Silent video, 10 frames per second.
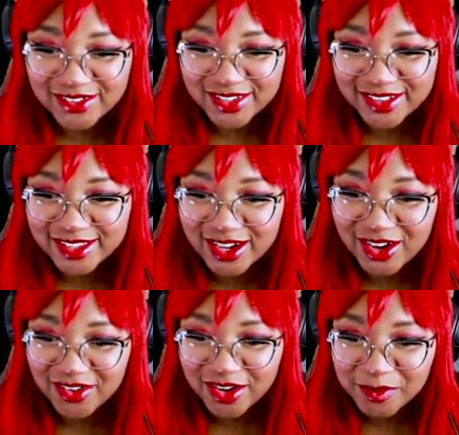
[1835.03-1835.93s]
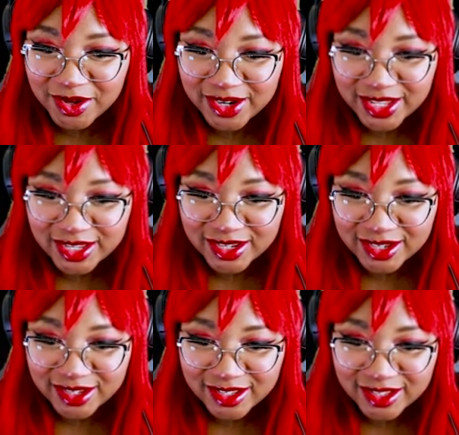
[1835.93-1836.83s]
Let's go. Come on,
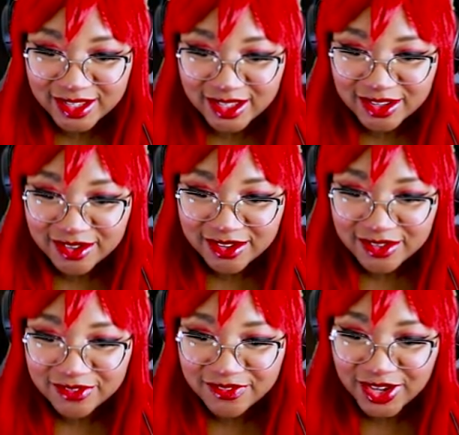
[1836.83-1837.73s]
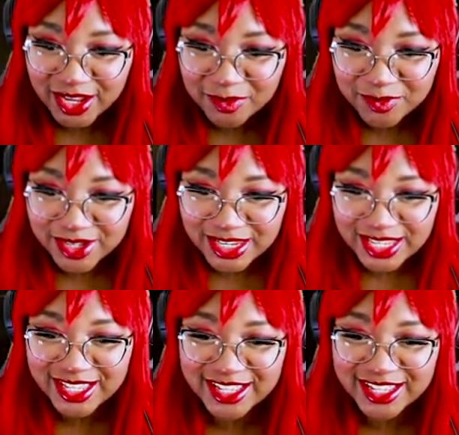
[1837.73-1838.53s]
kitty. Fight me.